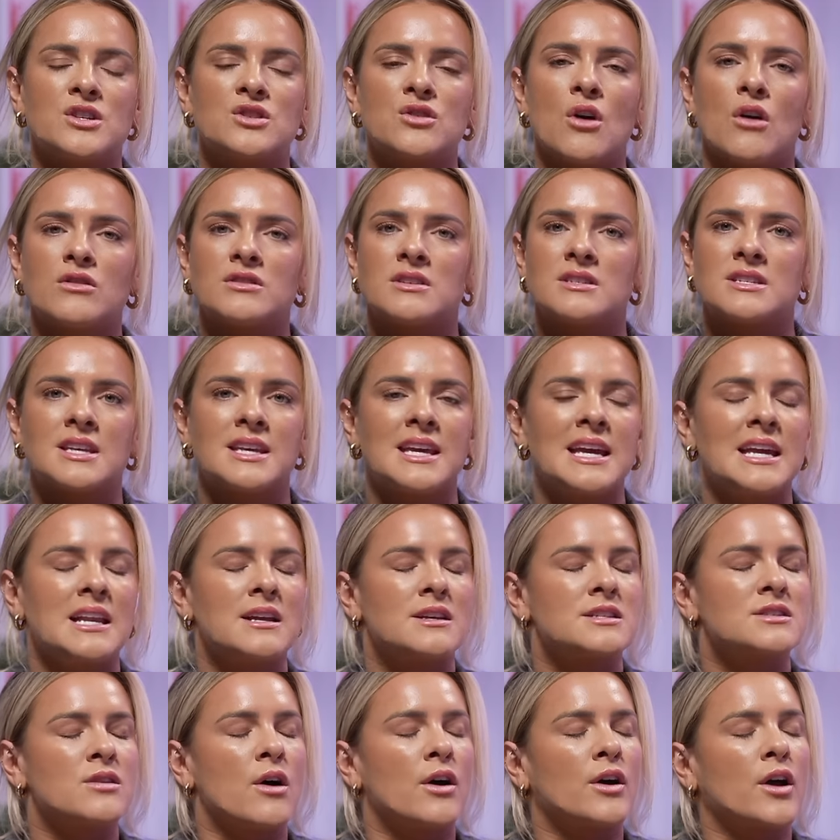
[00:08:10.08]
shots of
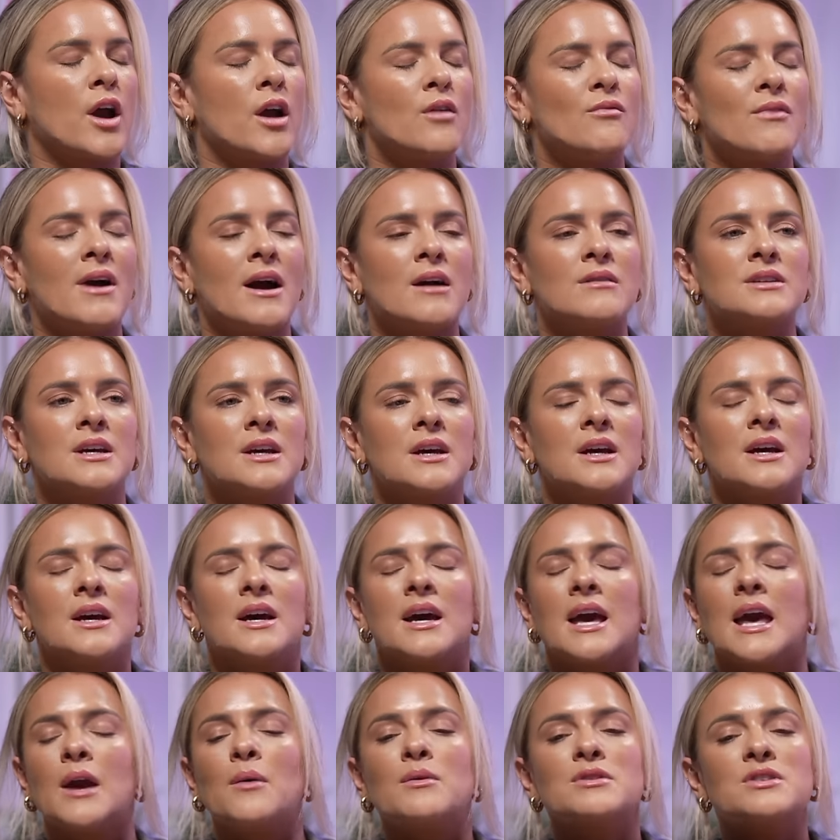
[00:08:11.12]
tequila started going around.
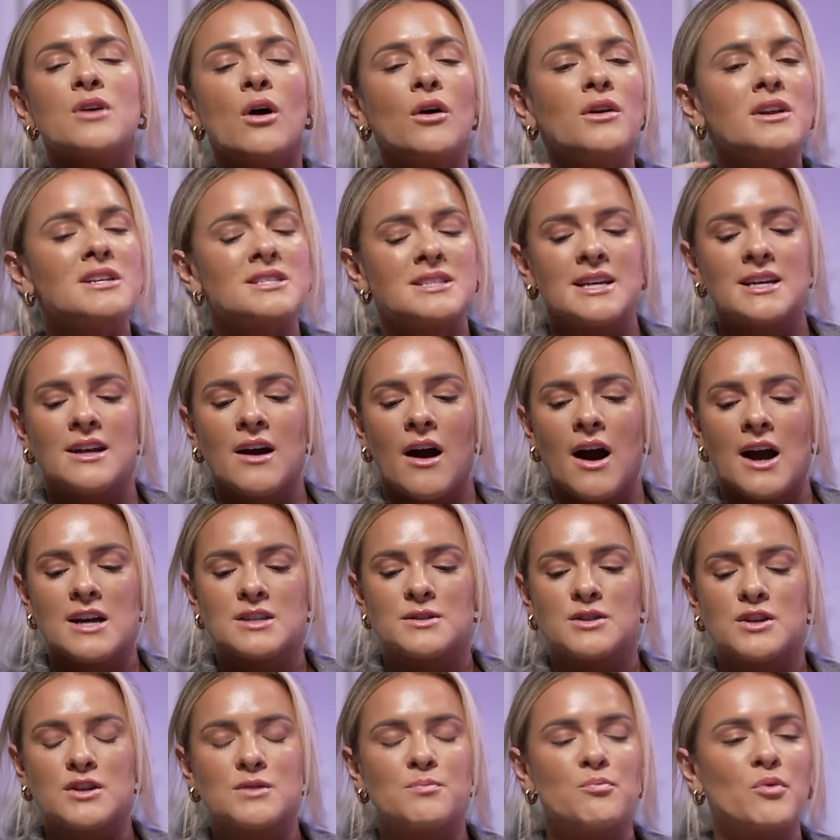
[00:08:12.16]
It was honestly,
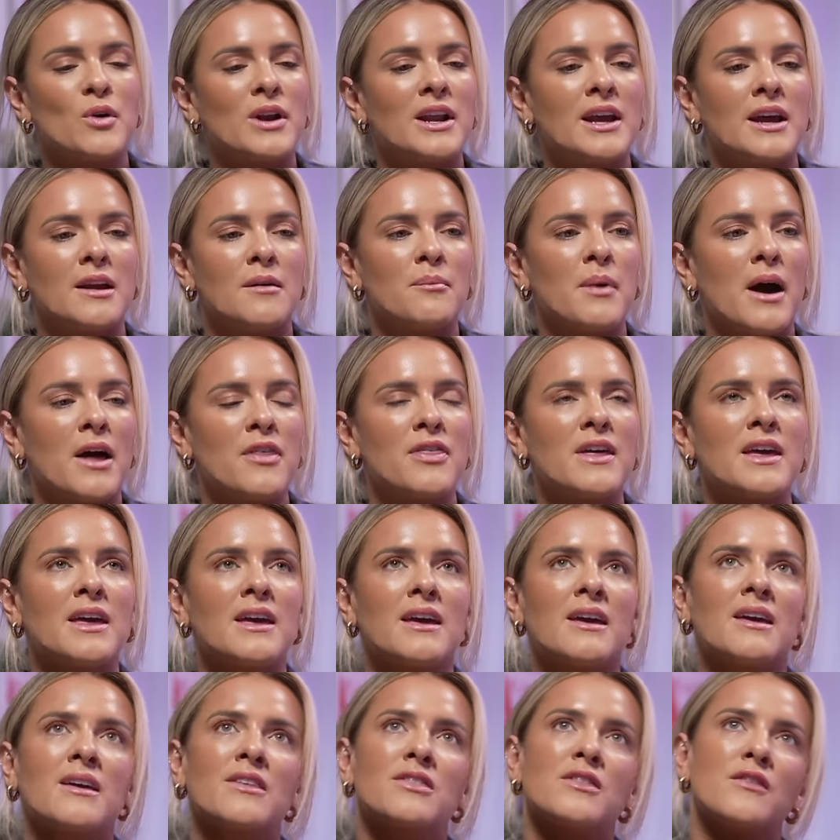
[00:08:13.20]
guys, just brilliant. But I
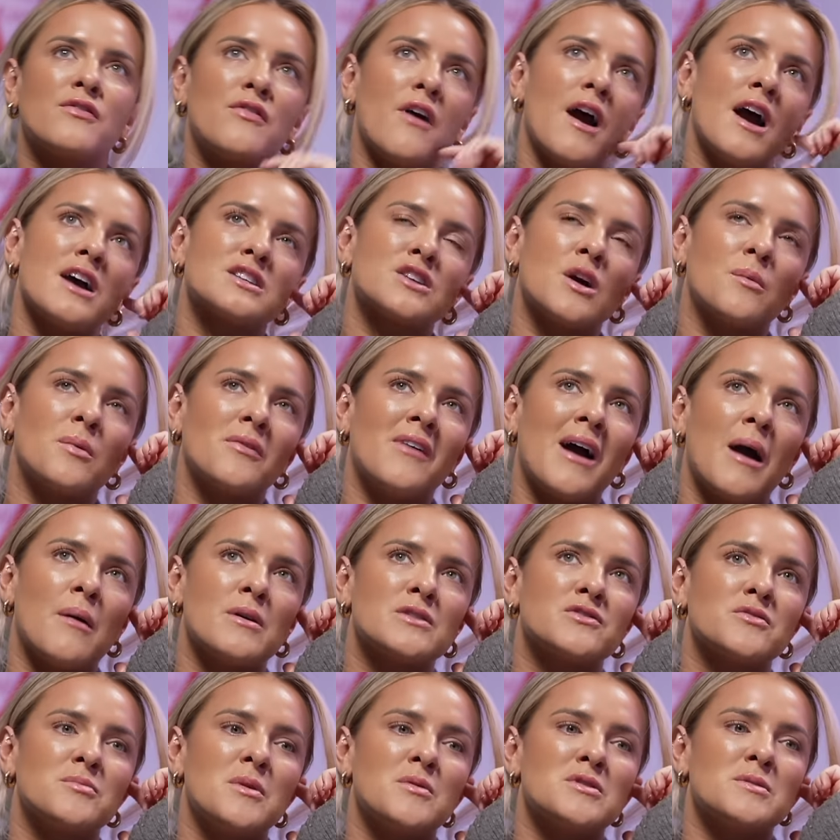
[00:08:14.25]
think the first couple of
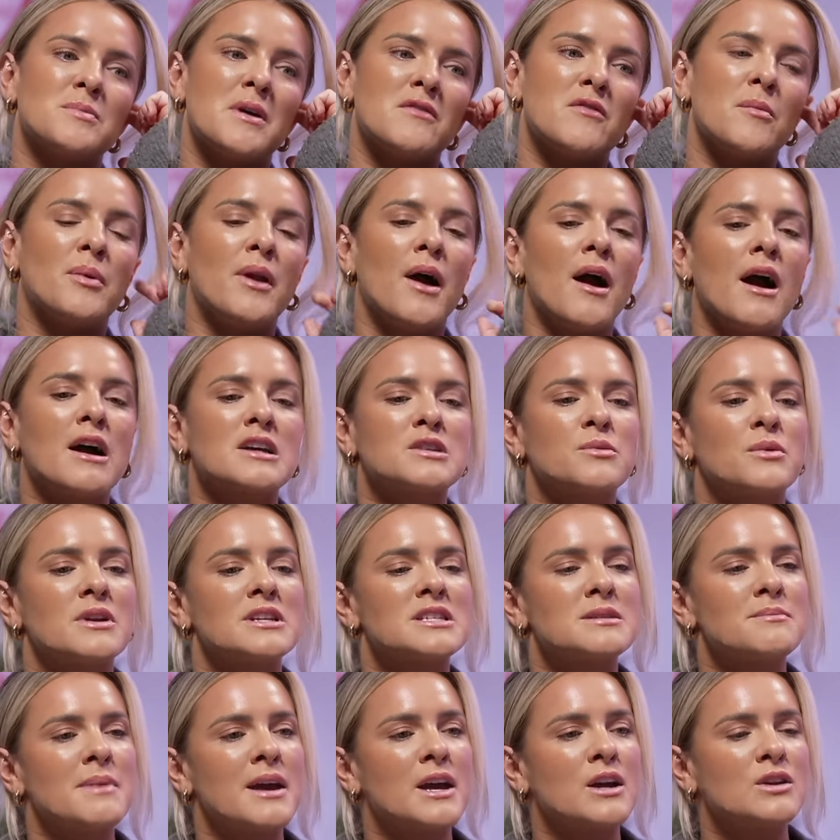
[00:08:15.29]
hours for me was a bit of a blur because I
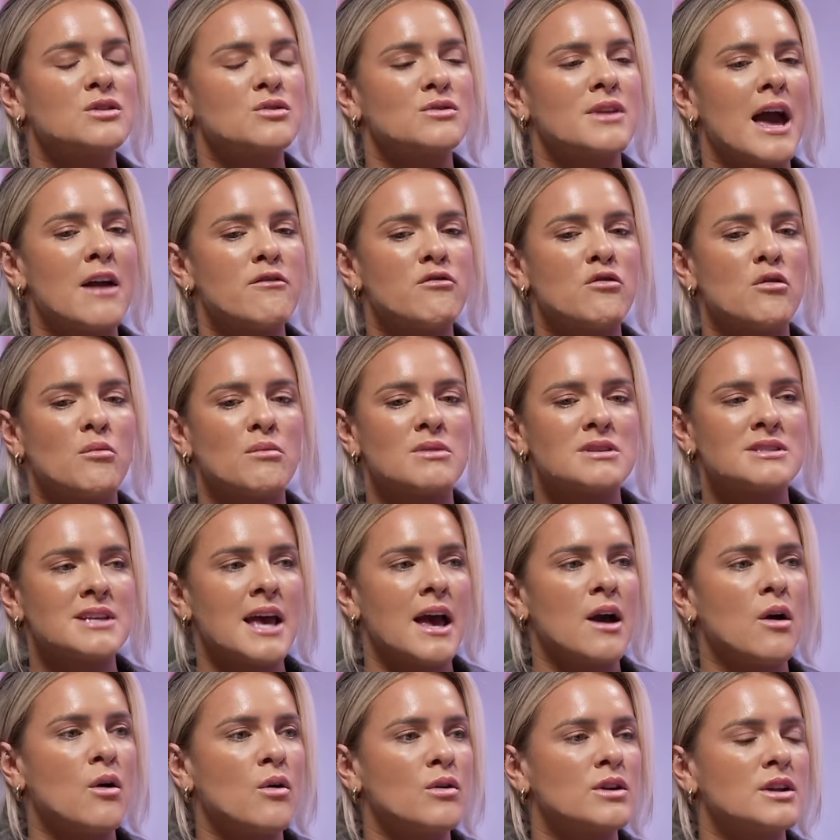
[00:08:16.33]
wanted to make sure that everyone was
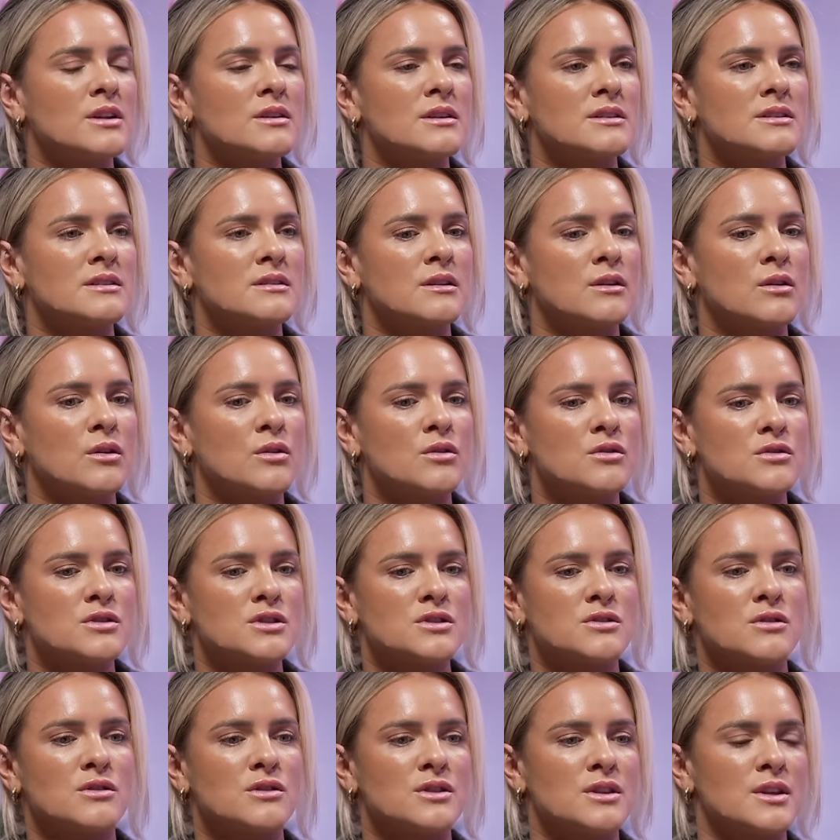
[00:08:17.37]
settled and
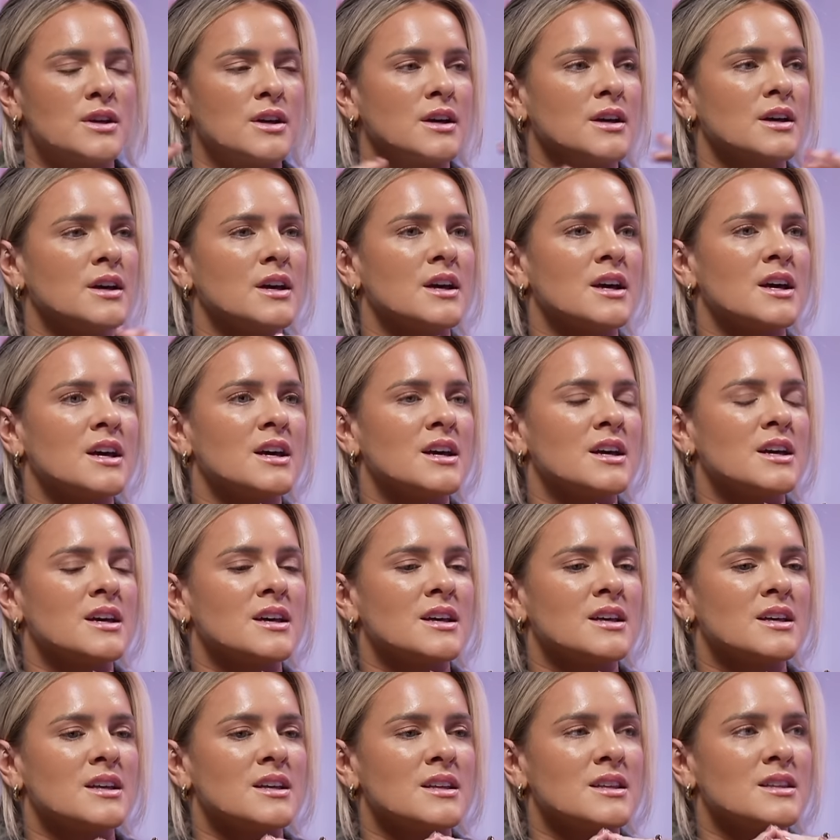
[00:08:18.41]
understood
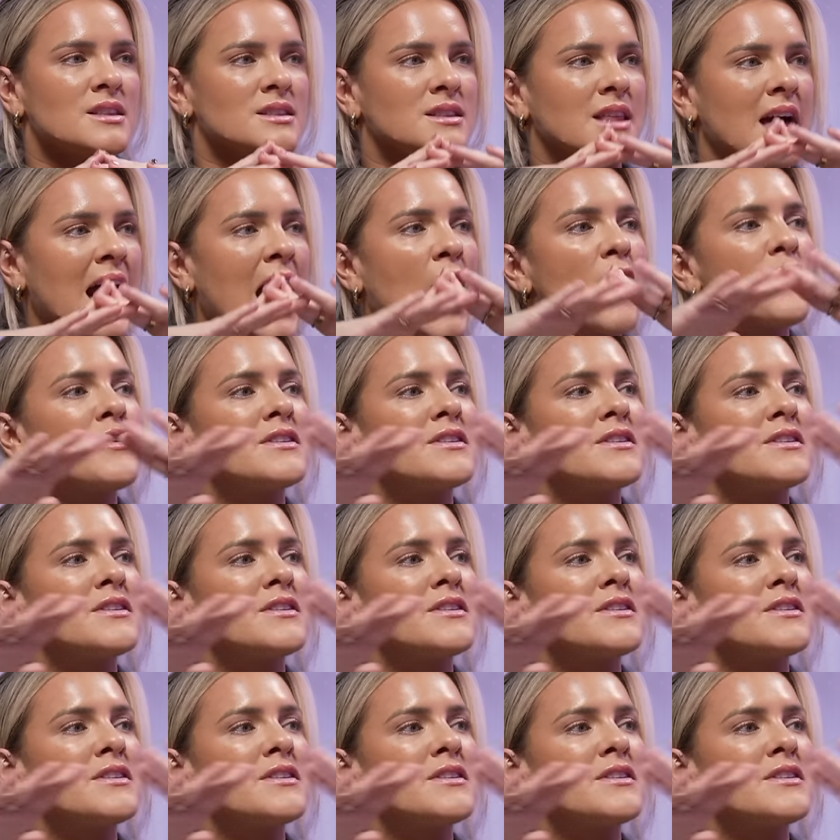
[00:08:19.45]
how